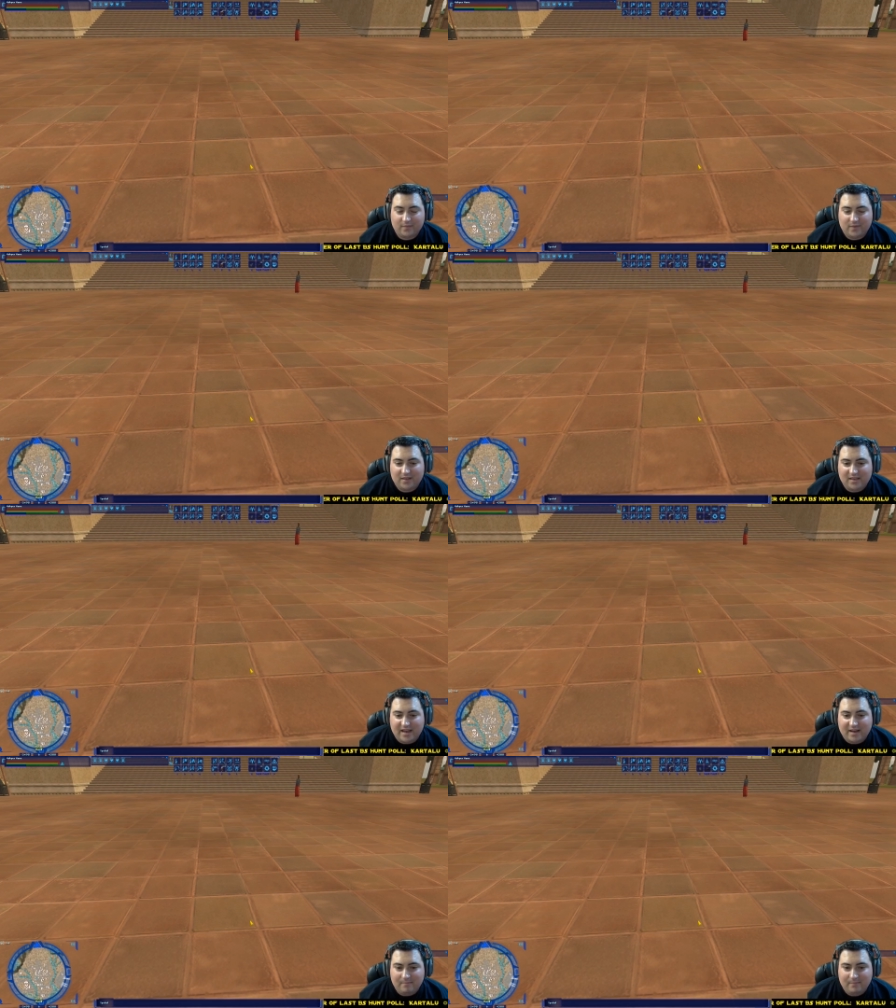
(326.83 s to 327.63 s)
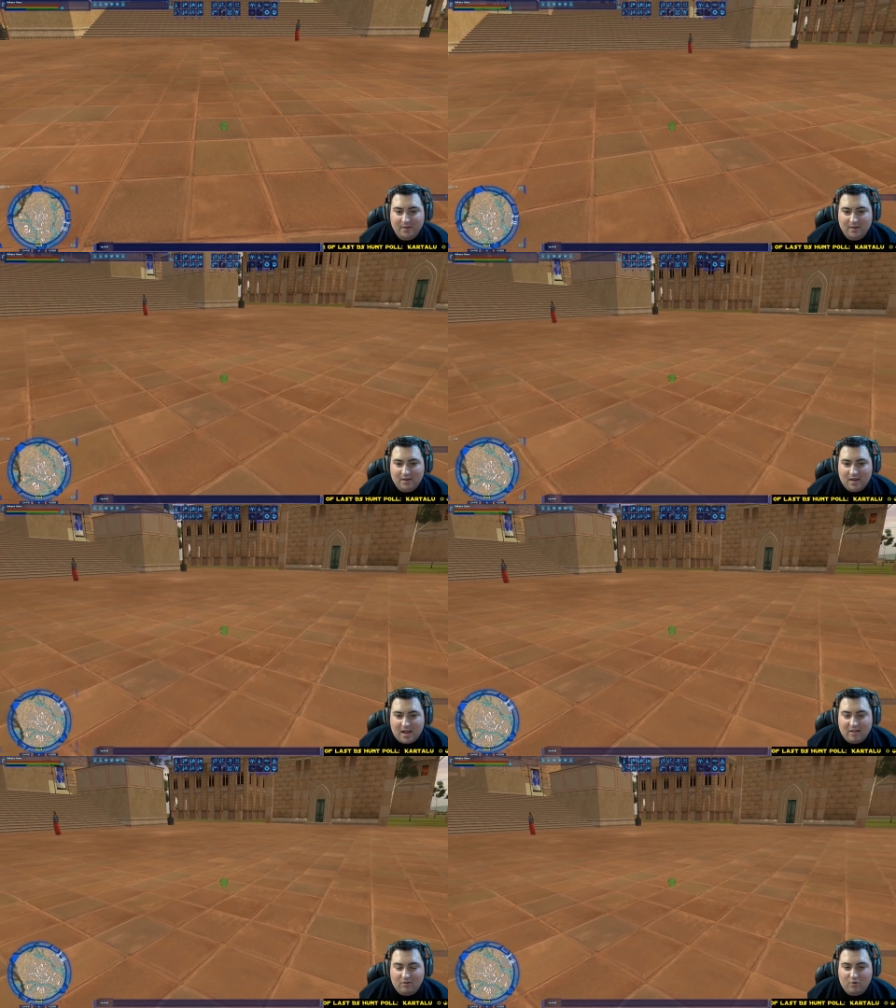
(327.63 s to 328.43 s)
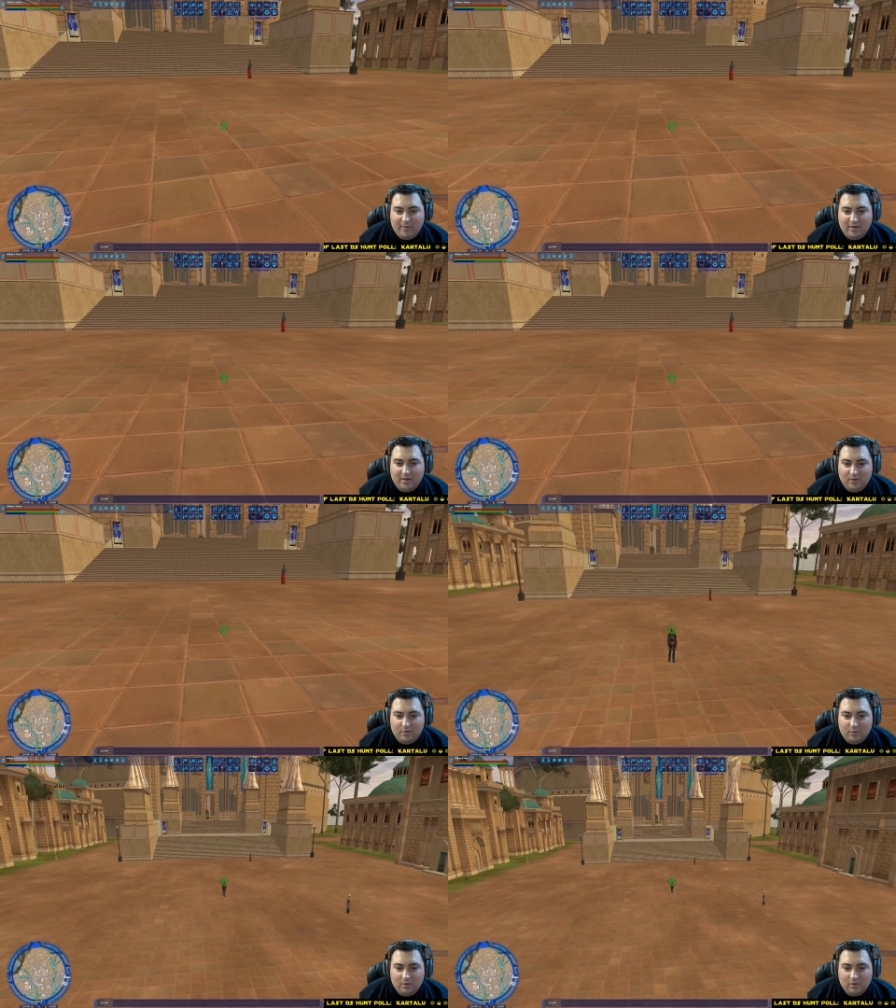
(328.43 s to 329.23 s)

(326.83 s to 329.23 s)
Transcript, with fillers: Yeah. I don't know about you,